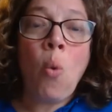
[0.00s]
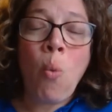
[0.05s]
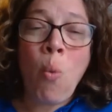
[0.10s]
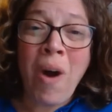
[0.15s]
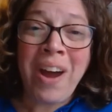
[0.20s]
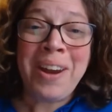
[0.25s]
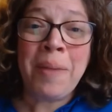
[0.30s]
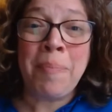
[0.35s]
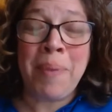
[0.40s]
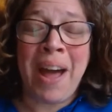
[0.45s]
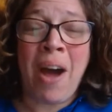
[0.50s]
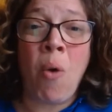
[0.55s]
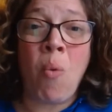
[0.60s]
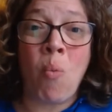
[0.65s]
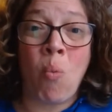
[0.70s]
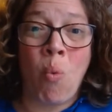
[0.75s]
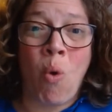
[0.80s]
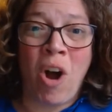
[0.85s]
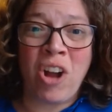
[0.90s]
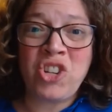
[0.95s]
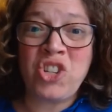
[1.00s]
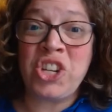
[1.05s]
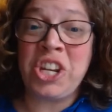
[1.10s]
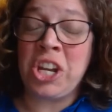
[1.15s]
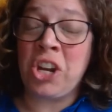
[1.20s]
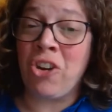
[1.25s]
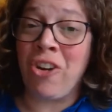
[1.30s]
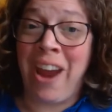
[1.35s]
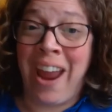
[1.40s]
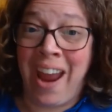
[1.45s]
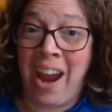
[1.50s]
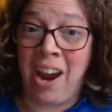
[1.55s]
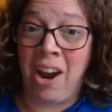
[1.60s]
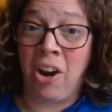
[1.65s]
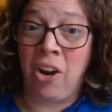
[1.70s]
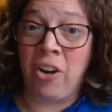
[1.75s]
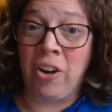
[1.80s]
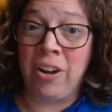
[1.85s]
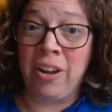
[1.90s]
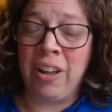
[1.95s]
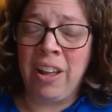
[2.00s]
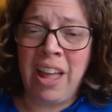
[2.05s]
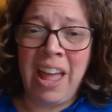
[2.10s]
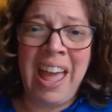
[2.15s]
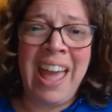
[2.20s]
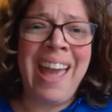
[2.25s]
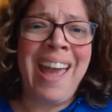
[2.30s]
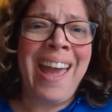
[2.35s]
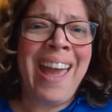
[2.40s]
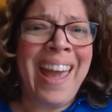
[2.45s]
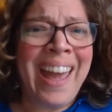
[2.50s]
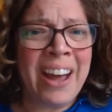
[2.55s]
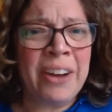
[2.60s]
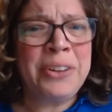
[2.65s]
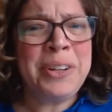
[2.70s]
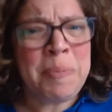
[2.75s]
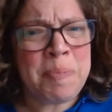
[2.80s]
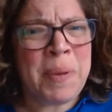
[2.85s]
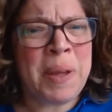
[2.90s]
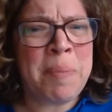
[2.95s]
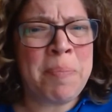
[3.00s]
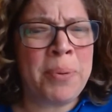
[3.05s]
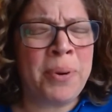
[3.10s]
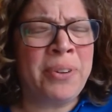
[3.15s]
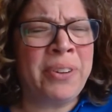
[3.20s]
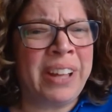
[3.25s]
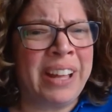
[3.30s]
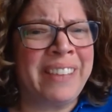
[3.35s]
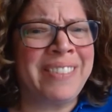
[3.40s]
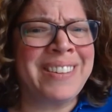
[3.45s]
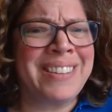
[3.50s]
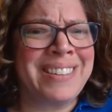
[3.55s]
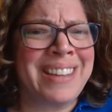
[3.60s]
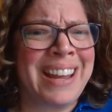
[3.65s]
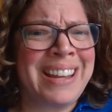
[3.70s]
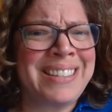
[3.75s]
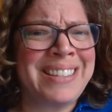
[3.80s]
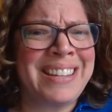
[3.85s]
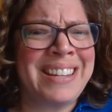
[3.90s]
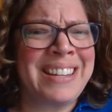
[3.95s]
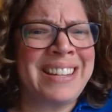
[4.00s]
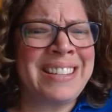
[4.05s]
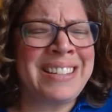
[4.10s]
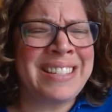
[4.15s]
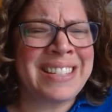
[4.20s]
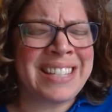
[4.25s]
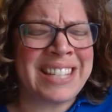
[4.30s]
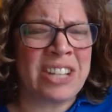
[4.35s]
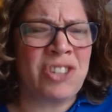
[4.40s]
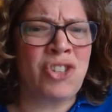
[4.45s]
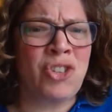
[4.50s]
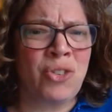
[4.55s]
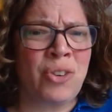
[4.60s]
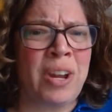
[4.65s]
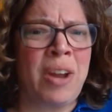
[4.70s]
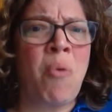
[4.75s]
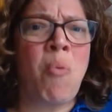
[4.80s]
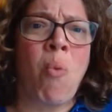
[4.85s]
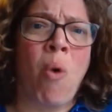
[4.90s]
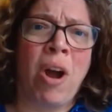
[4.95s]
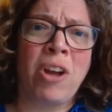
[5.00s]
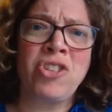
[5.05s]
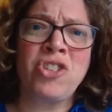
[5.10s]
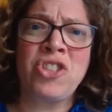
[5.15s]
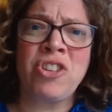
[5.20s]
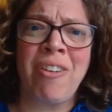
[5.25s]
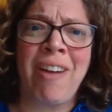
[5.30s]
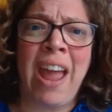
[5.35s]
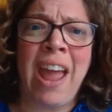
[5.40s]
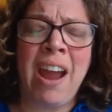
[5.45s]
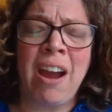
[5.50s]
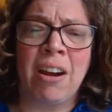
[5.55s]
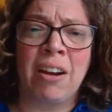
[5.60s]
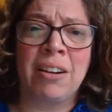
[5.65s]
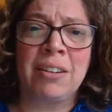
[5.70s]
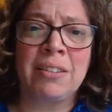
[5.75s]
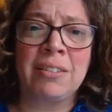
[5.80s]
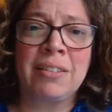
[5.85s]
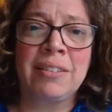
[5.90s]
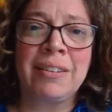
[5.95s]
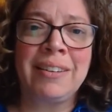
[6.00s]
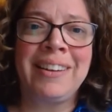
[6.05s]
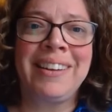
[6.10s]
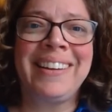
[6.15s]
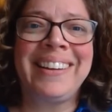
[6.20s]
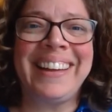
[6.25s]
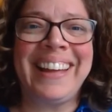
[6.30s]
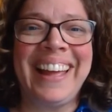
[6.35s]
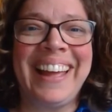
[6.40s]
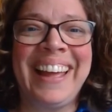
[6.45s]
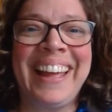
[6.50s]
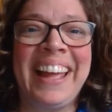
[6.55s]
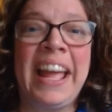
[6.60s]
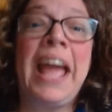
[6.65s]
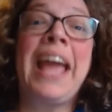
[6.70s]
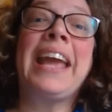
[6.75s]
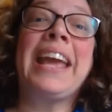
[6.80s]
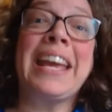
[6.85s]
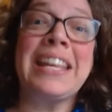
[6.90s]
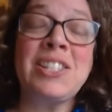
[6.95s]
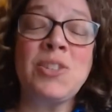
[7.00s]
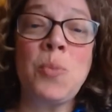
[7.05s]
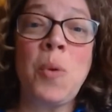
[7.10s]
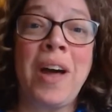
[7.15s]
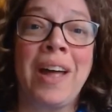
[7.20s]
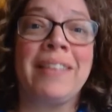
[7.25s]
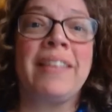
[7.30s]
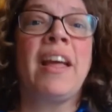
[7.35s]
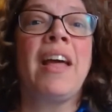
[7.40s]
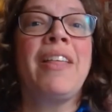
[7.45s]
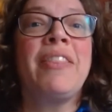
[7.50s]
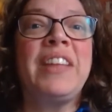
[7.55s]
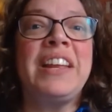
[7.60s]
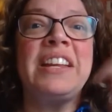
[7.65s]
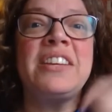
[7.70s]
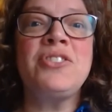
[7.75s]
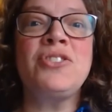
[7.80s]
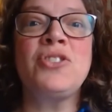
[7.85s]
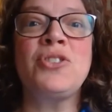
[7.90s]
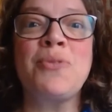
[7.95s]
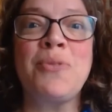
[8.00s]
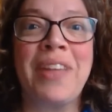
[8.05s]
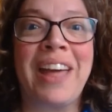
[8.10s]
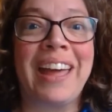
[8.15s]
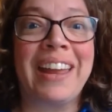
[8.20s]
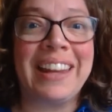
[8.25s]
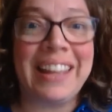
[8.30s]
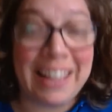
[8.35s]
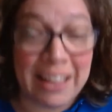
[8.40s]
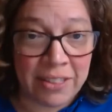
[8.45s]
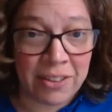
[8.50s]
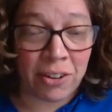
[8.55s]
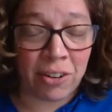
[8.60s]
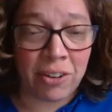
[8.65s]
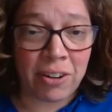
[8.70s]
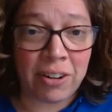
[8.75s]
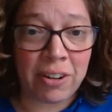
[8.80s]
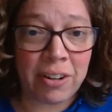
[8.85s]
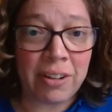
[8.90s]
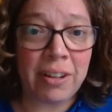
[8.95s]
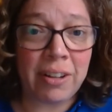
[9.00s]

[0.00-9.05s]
What about washing your hair? How did people in the 19th century wash their hair? Guess what? They didn't do that either.